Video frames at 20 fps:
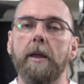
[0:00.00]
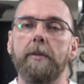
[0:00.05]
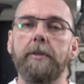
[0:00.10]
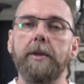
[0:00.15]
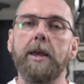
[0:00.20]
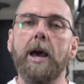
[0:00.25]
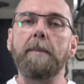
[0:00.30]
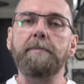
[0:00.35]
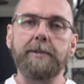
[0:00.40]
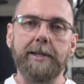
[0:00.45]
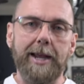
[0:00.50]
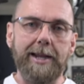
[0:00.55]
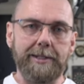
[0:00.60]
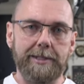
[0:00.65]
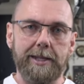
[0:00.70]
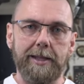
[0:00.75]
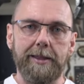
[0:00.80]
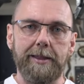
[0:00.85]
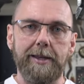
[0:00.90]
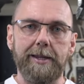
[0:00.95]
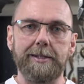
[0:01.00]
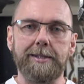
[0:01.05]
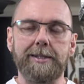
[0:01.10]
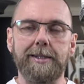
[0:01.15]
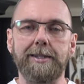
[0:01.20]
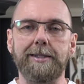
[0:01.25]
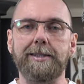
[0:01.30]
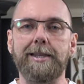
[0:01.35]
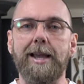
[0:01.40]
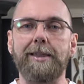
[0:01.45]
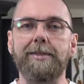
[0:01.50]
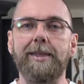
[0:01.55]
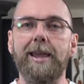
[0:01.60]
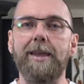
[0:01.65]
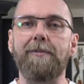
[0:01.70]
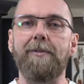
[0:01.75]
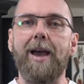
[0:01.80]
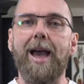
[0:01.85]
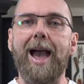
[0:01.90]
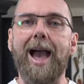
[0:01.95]
the update to this is that
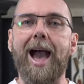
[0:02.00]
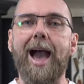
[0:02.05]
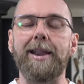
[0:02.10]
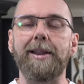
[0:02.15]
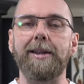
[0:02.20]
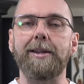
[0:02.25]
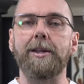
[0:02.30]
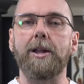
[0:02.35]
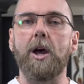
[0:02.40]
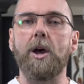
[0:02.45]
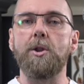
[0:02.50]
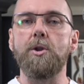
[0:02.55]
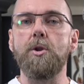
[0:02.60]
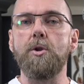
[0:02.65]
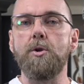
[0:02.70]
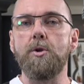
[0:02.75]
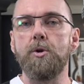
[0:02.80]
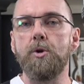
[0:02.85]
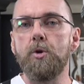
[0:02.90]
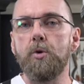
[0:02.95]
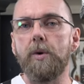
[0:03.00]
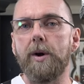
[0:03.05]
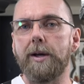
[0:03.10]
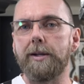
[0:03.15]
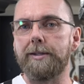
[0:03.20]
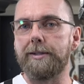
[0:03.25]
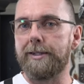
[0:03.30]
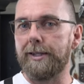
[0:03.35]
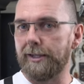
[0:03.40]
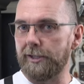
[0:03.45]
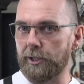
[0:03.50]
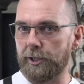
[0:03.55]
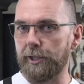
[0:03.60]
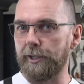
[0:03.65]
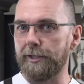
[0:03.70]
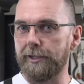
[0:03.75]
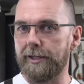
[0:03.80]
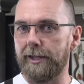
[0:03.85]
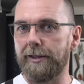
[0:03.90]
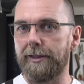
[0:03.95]
they've added a new
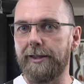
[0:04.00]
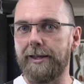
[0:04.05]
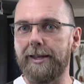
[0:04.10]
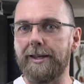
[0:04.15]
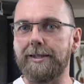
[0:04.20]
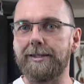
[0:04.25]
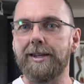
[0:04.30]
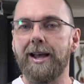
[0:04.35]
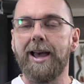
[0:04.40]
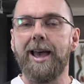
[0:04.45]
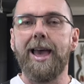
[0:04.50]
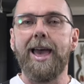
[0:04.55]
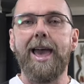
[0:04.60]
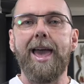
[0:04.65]
addition to these,